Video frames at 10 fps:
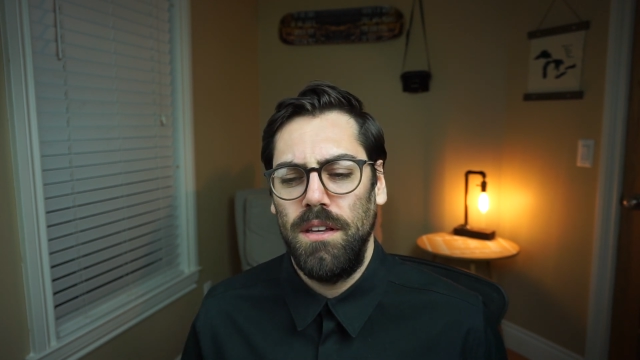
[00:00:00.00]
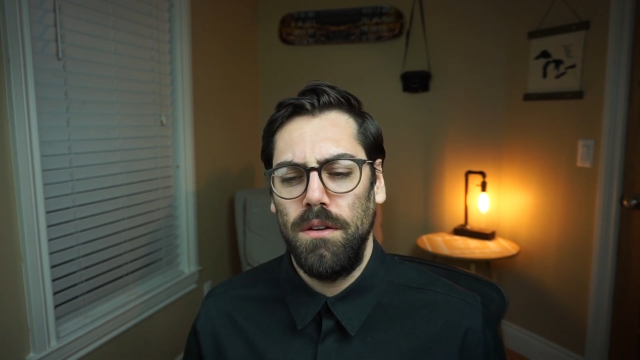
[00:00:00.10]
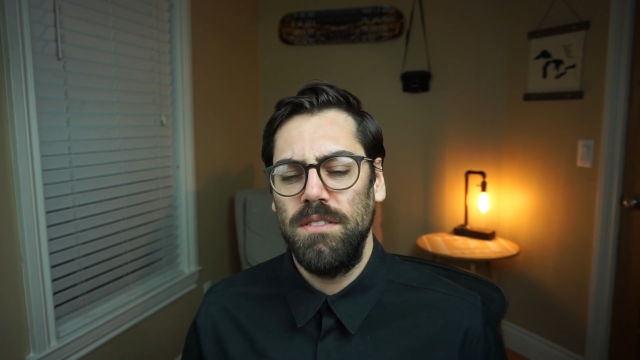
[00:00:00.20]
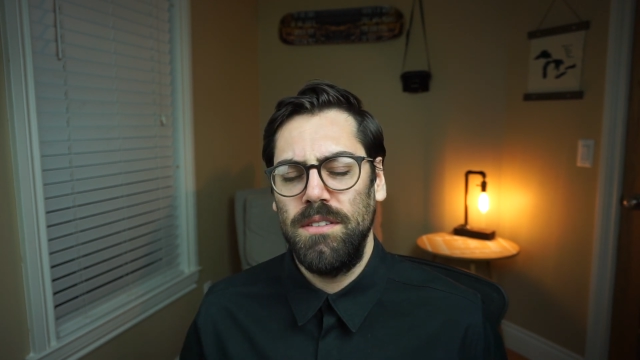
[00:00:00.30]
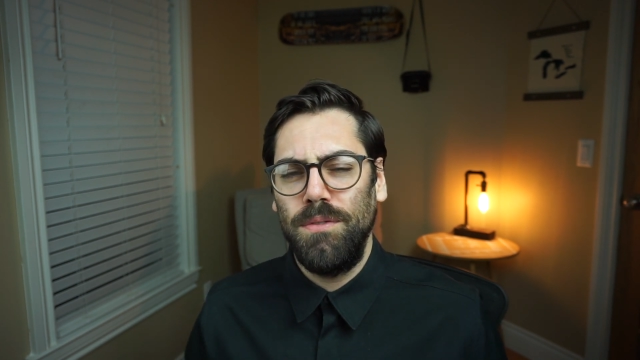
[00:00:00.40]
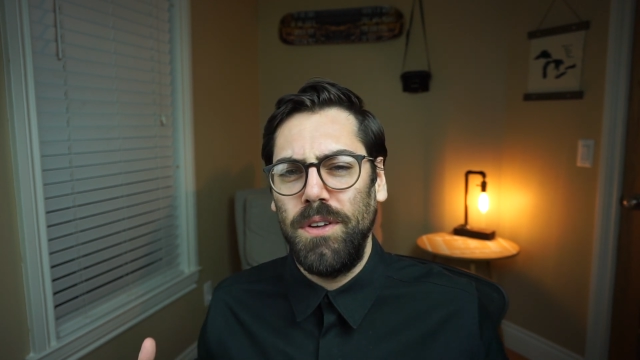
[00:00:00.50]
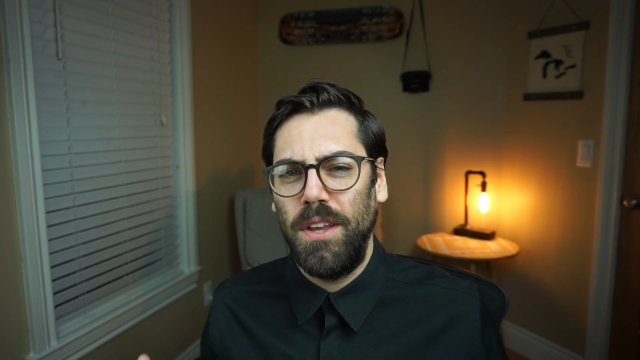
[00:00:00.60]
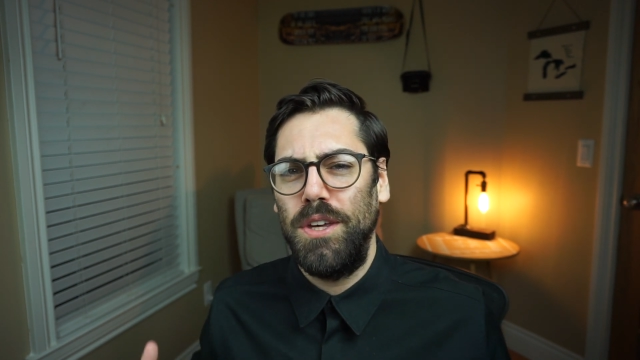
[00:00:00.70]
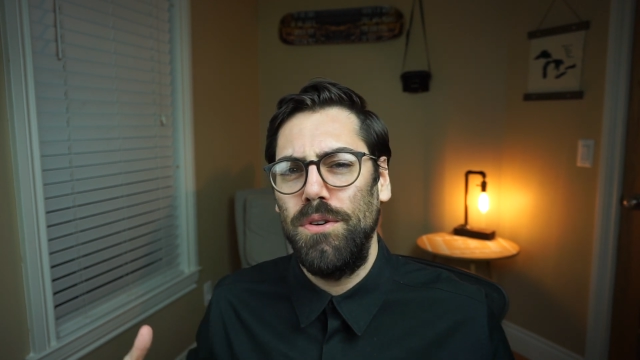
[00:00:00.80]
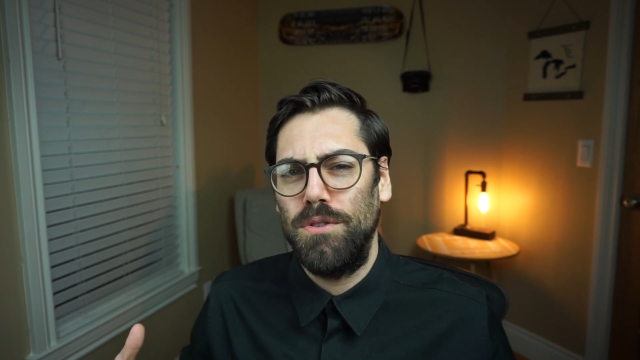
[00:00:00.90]
You can still feel
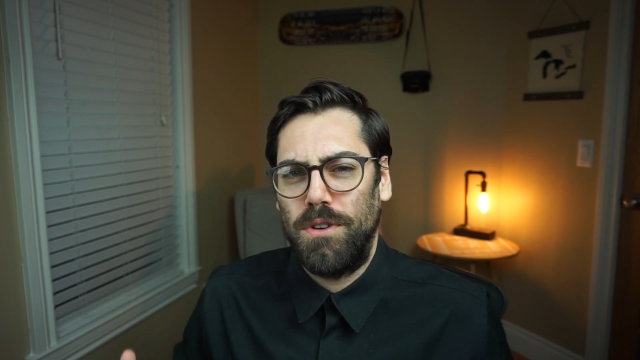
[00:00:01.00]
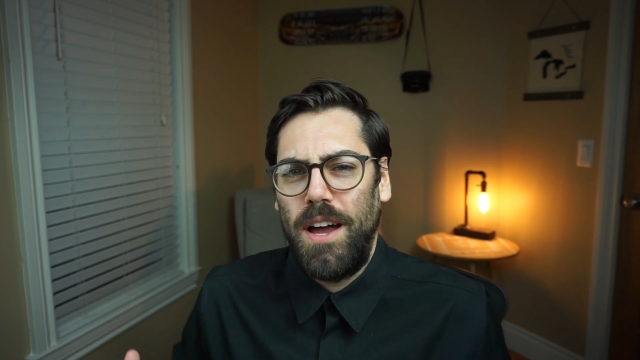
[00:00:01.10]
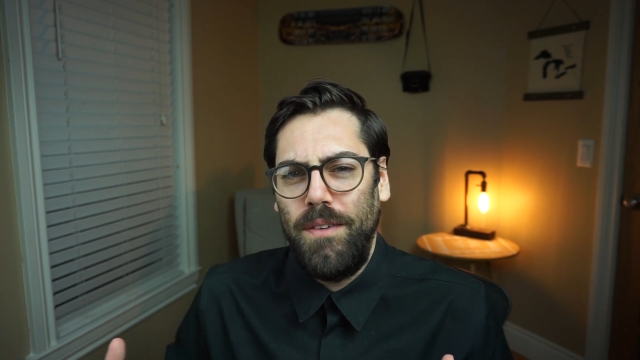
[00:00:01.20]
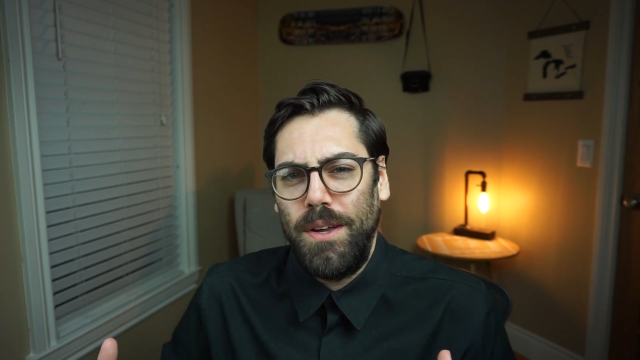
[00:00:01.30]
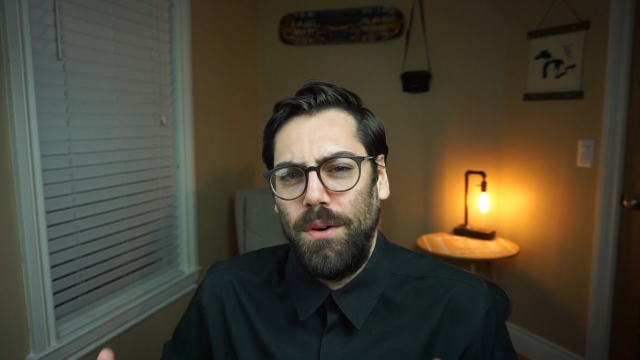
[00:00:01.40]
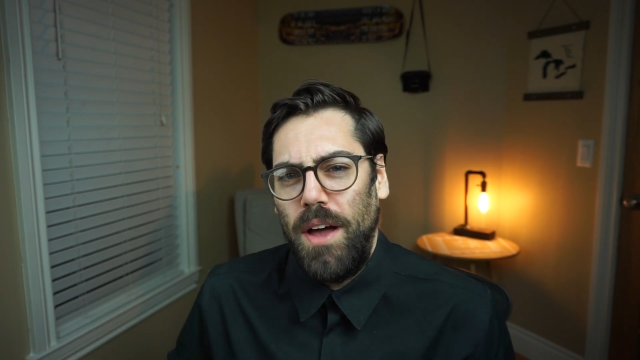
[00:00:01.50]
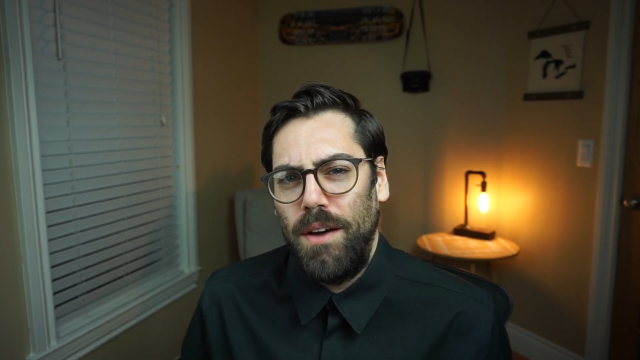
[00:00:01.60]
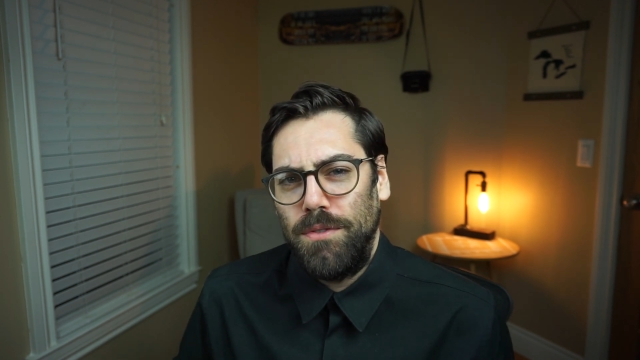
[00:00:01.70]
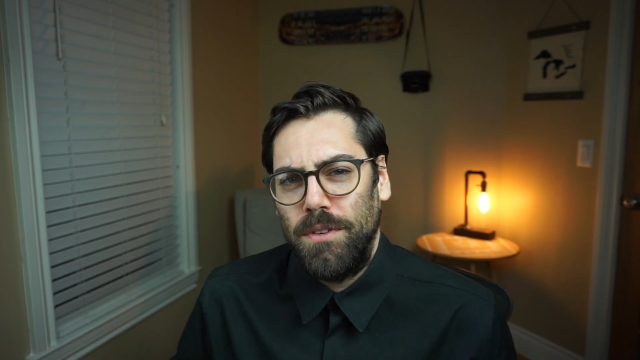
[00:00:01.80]
like you're driving a F